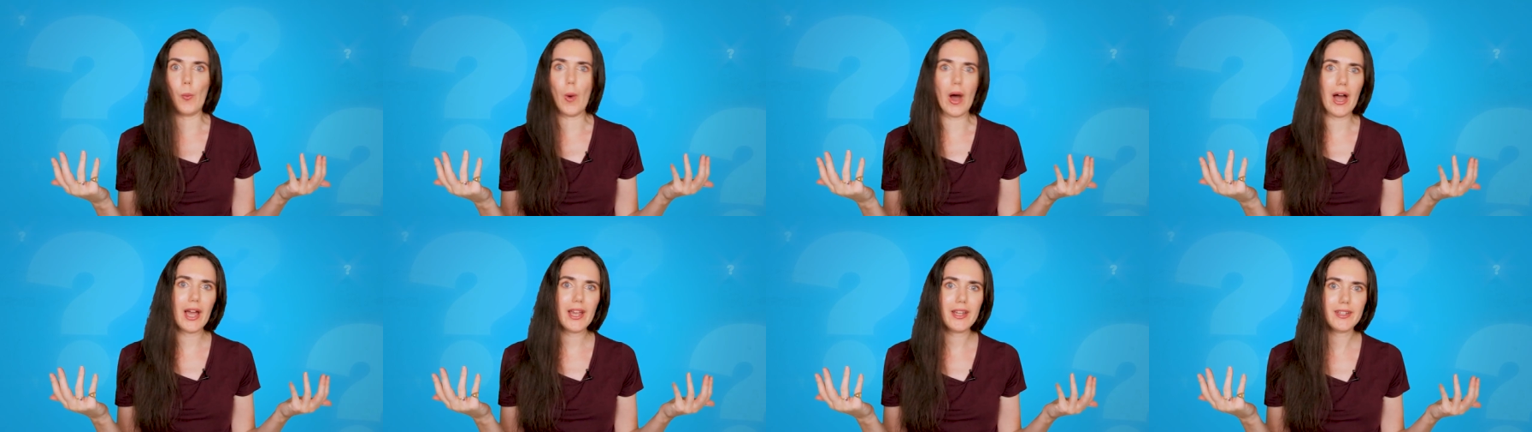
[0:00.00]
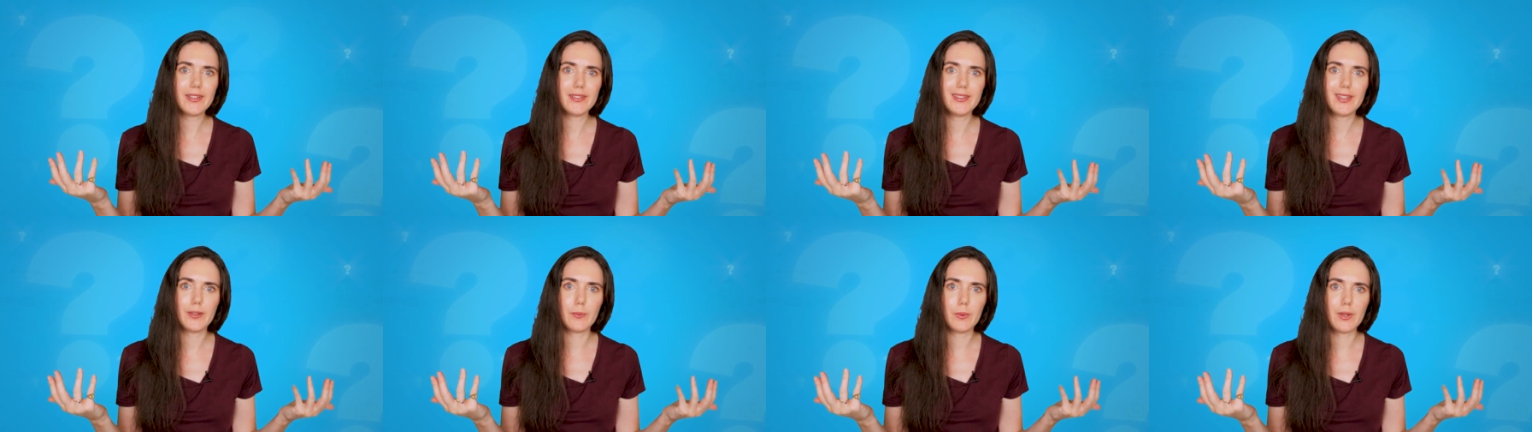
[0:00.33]

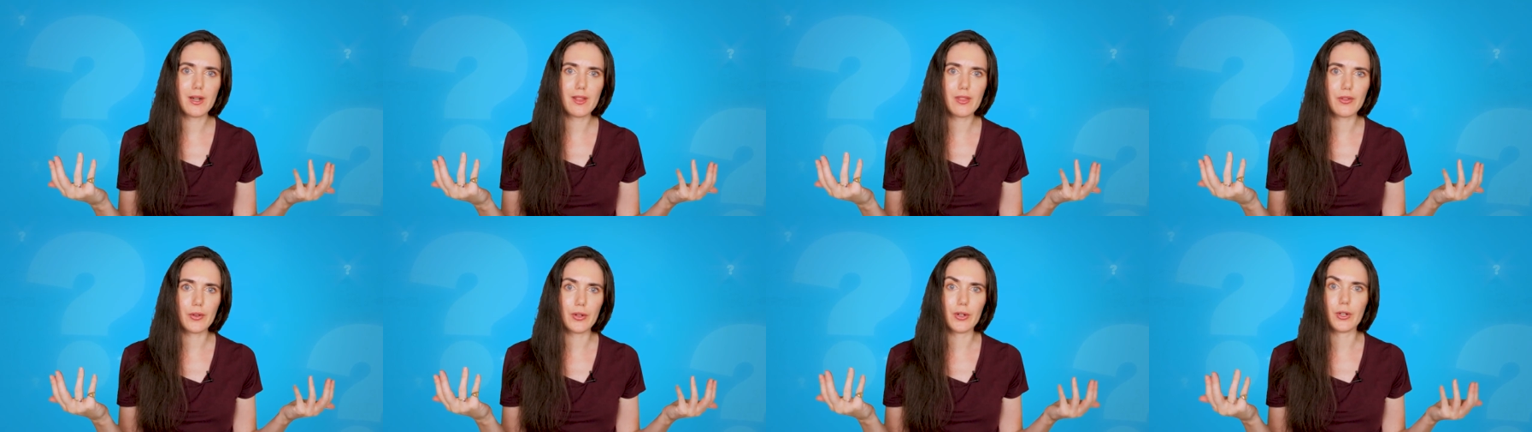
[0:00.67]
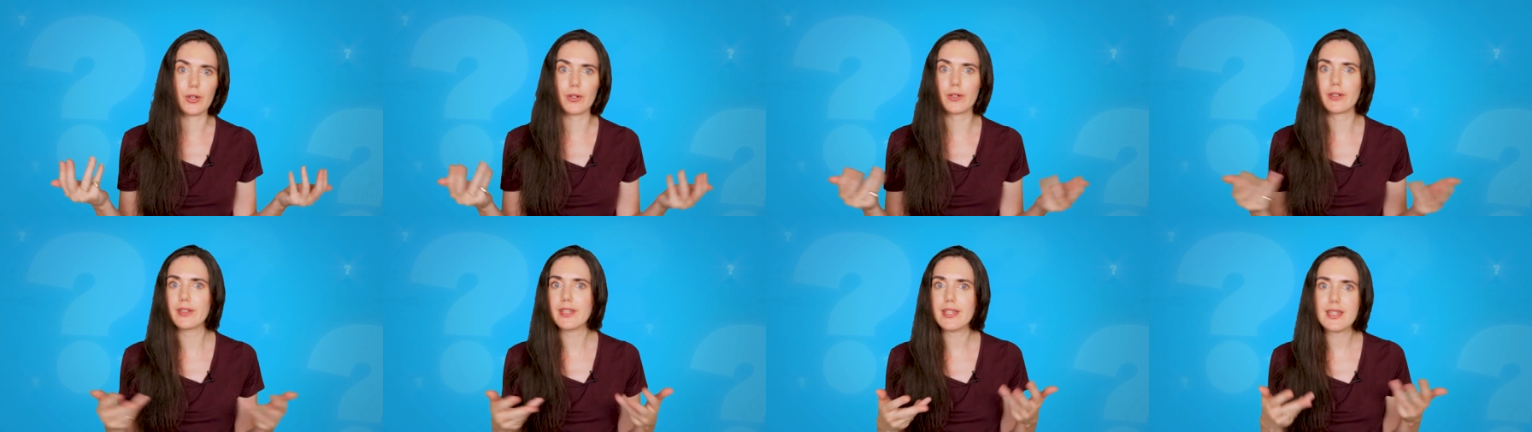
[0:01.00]
wild that one of the
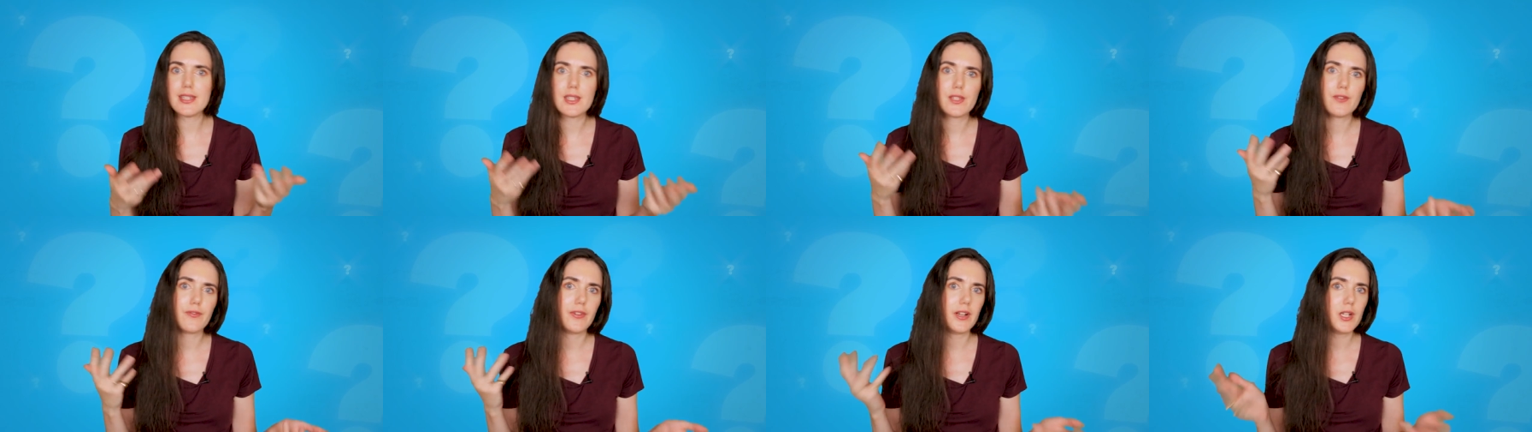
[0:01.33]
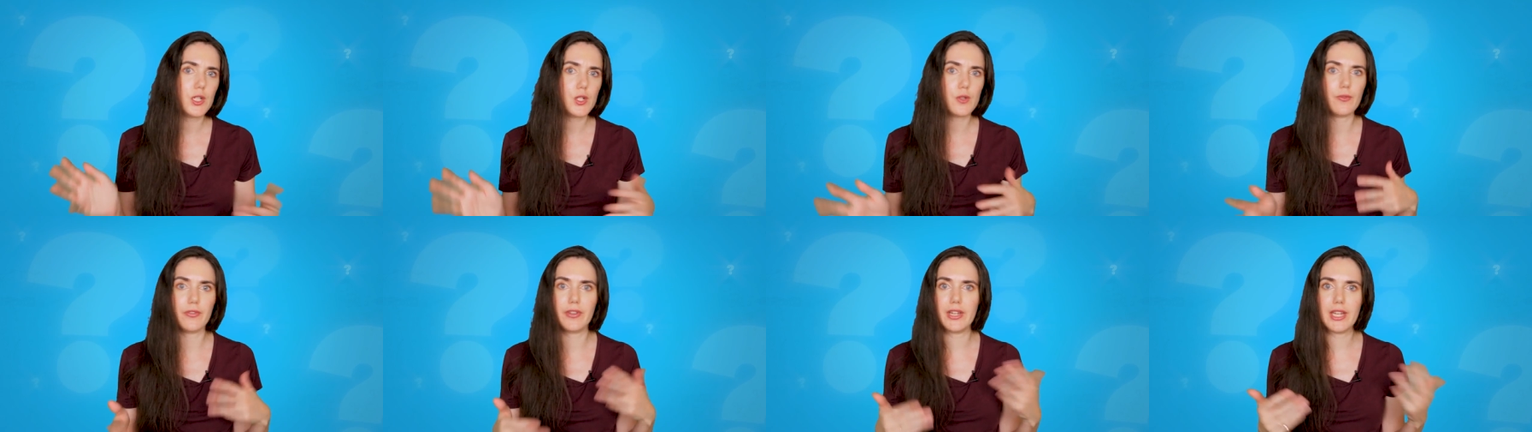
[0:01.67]
earliest
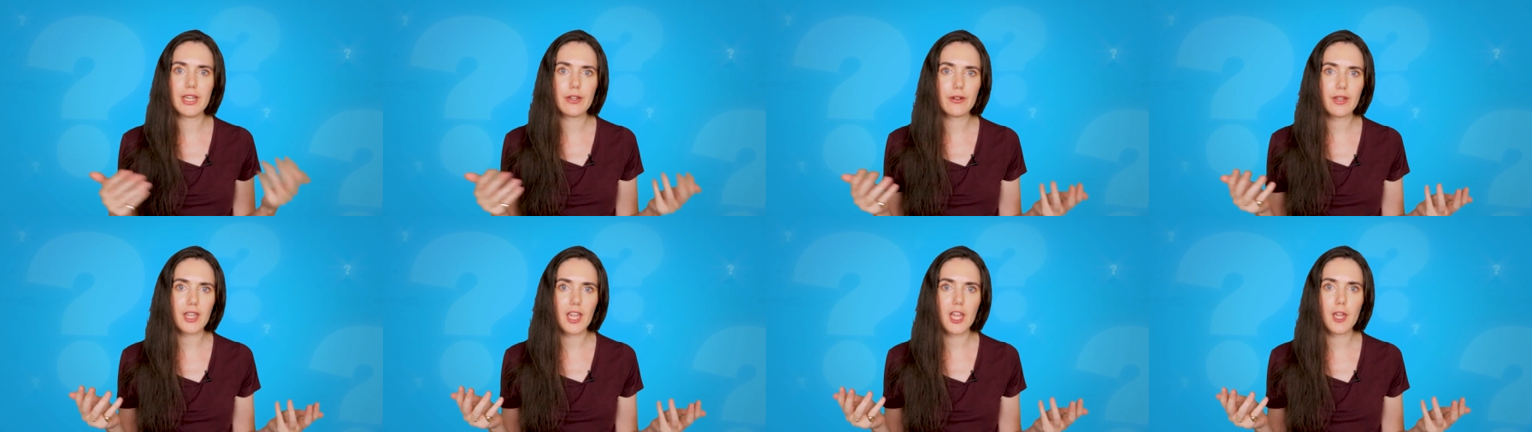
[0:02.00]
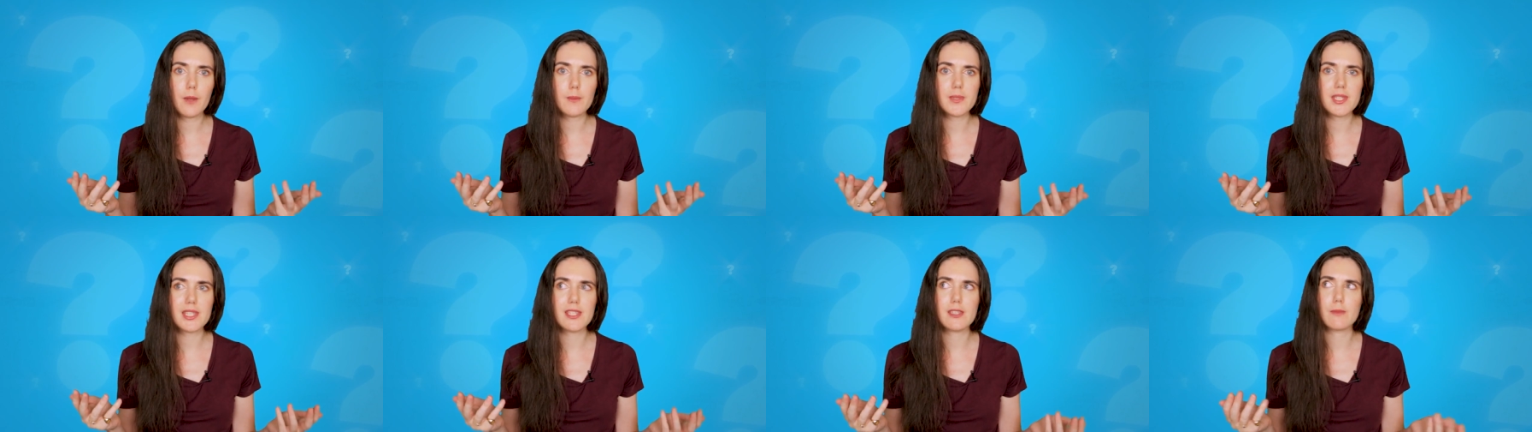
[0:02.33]
French video
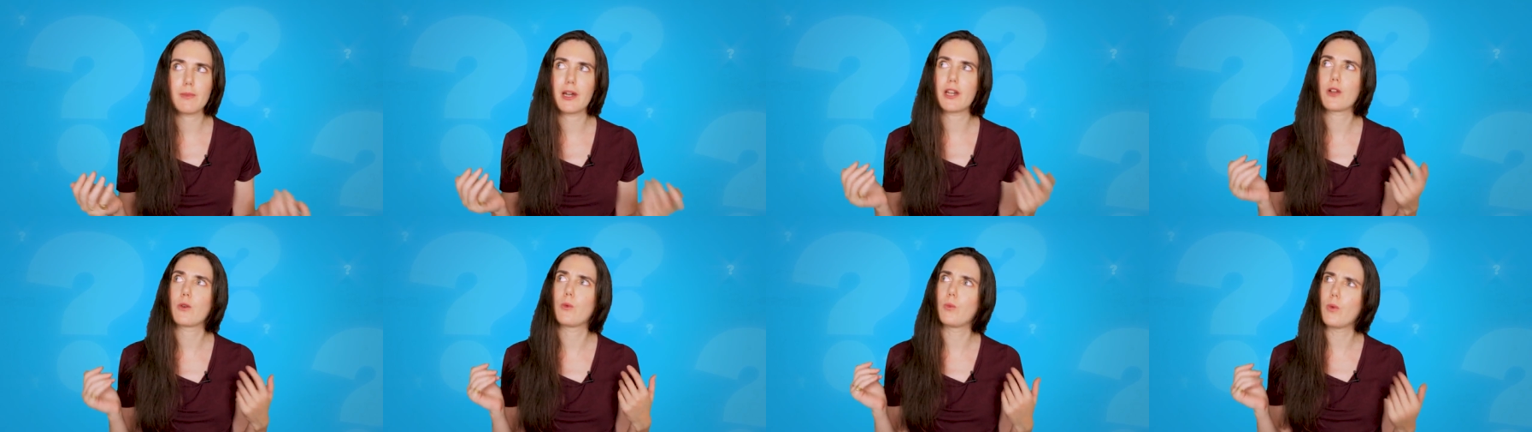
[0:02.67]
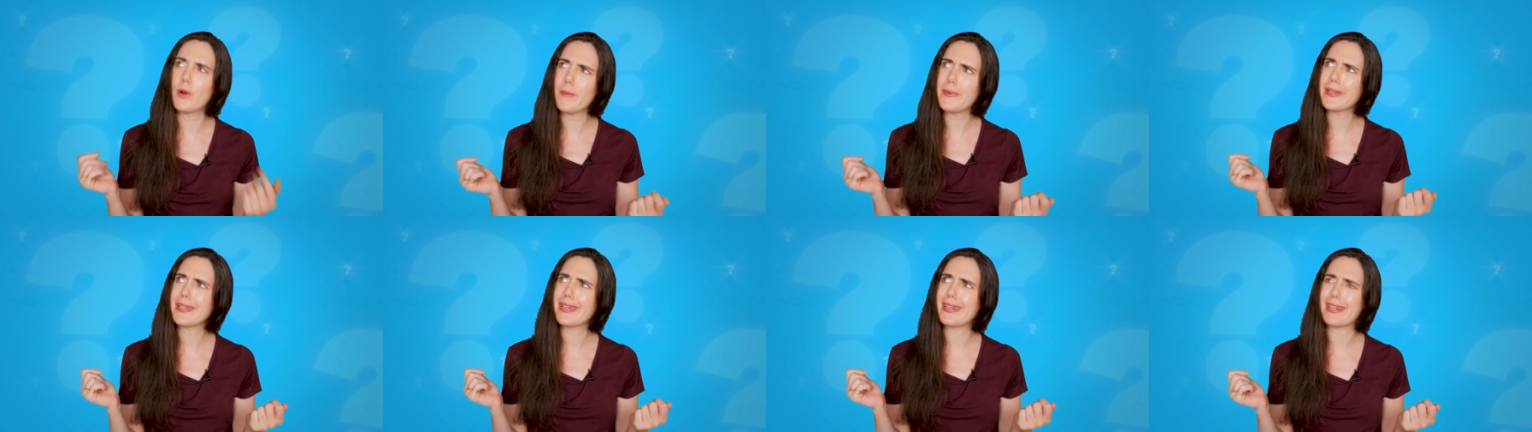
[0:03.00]
games is about a
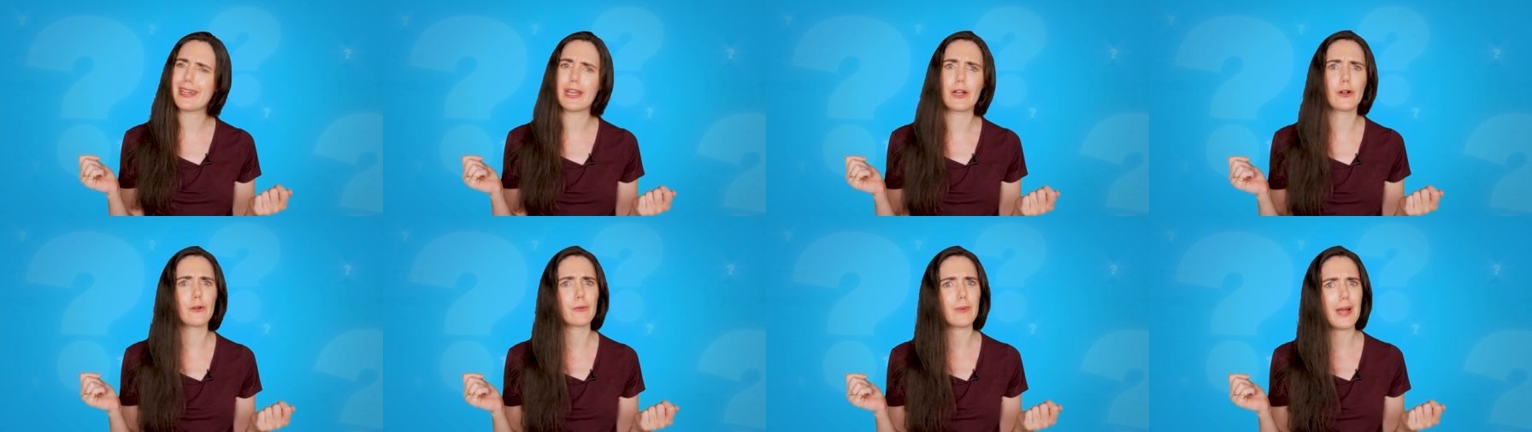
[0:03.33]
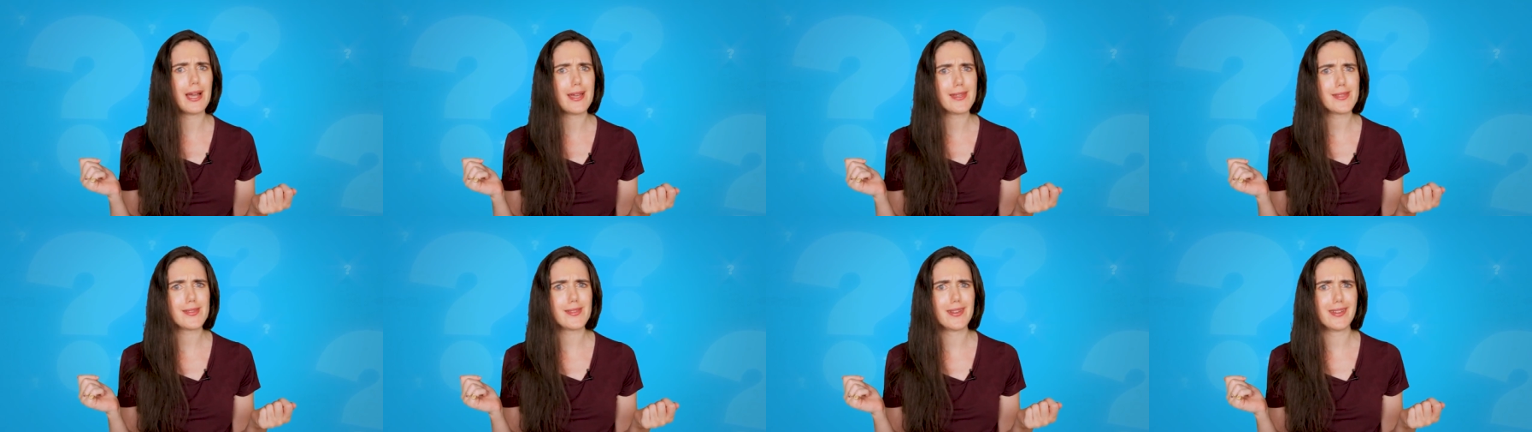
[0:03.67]
woman getting
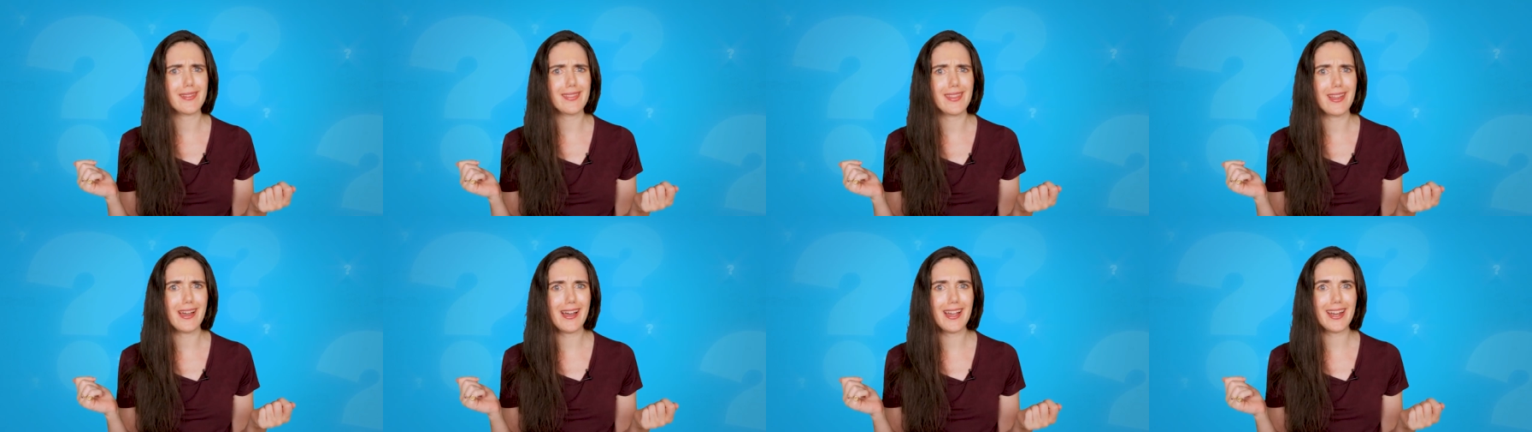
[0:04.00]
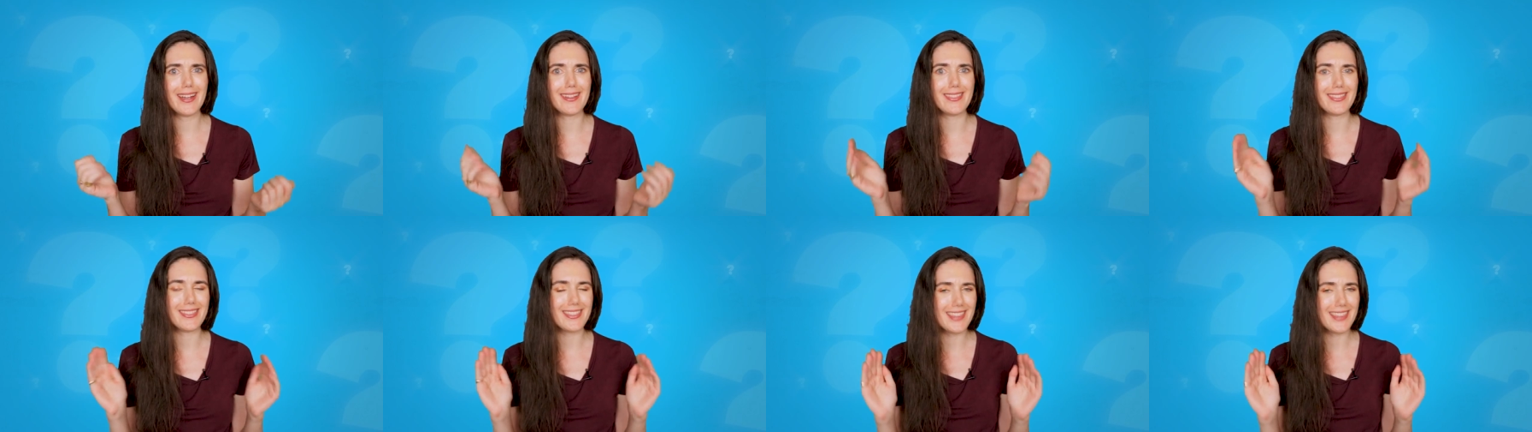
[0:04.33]
harassed online,